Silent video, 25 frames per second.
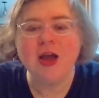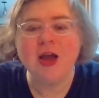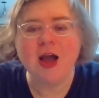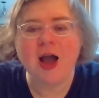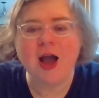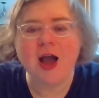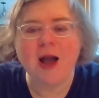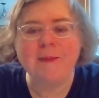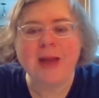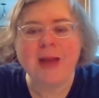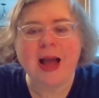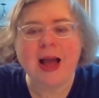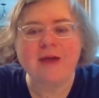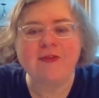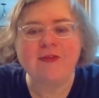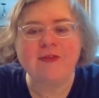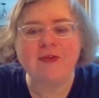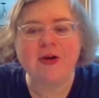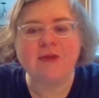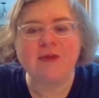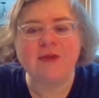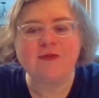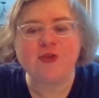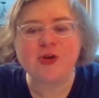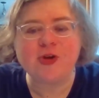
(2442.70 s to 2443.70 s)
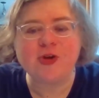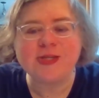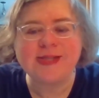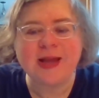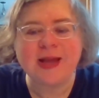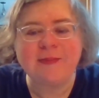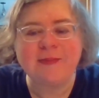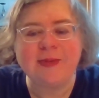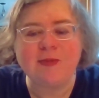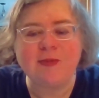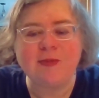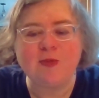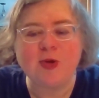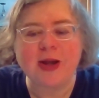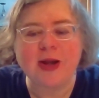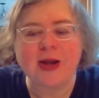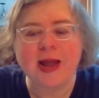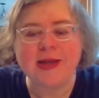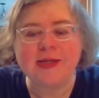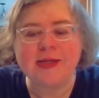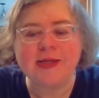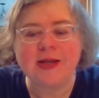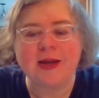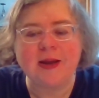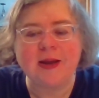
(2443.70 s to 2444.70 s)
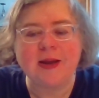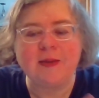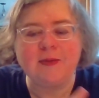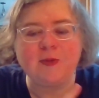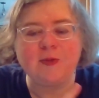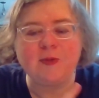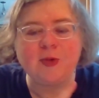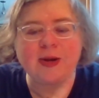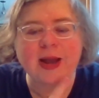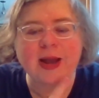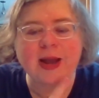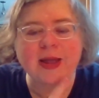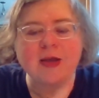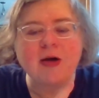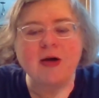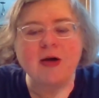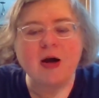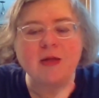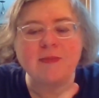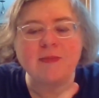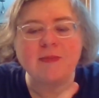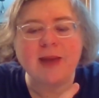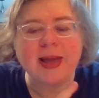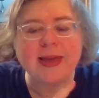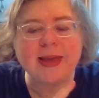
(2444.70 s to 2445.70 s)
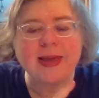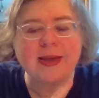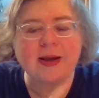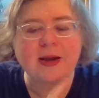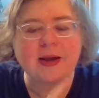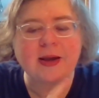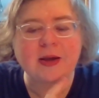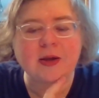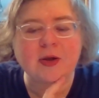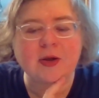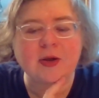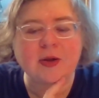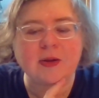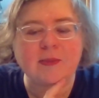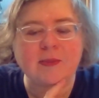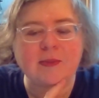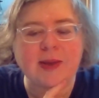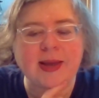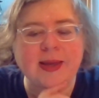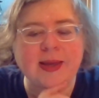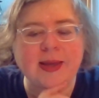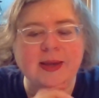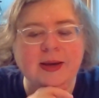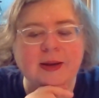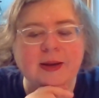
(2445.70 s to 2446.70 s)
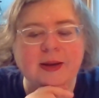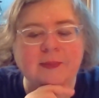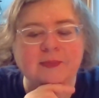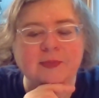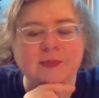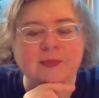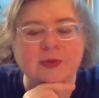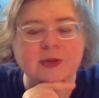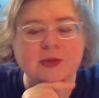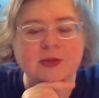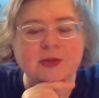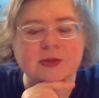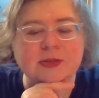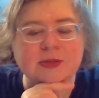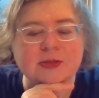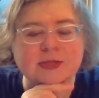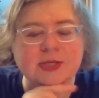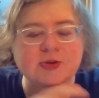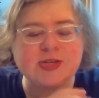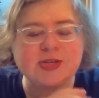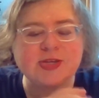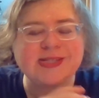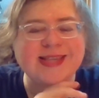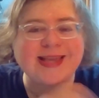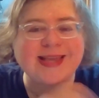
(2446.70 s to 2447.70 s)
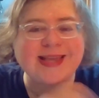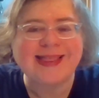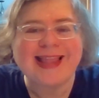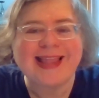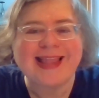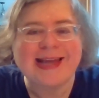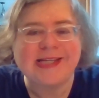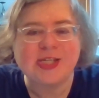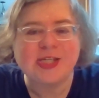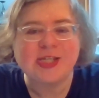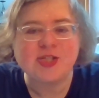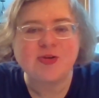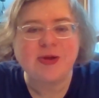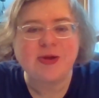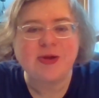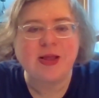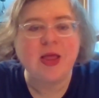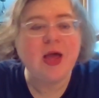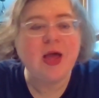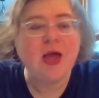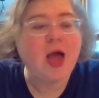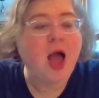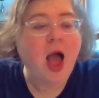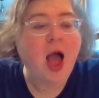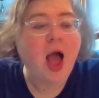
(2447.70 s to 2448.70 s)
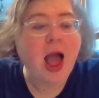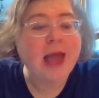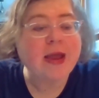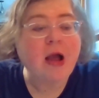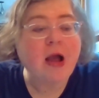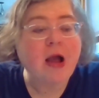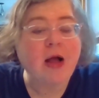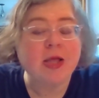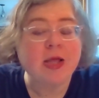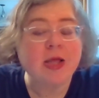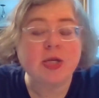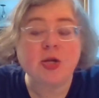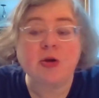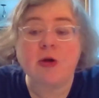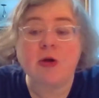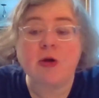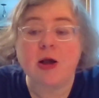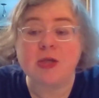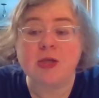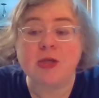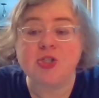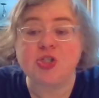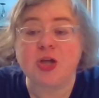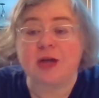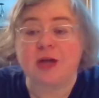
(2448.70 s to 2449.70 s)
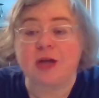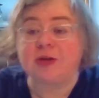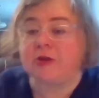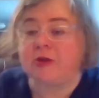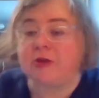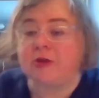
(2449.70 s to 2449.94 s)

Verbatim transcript: Um, uh, for example, what I, uh, what I call my, uh, my, um, series, The Atlantis Grail. I call it cross genre.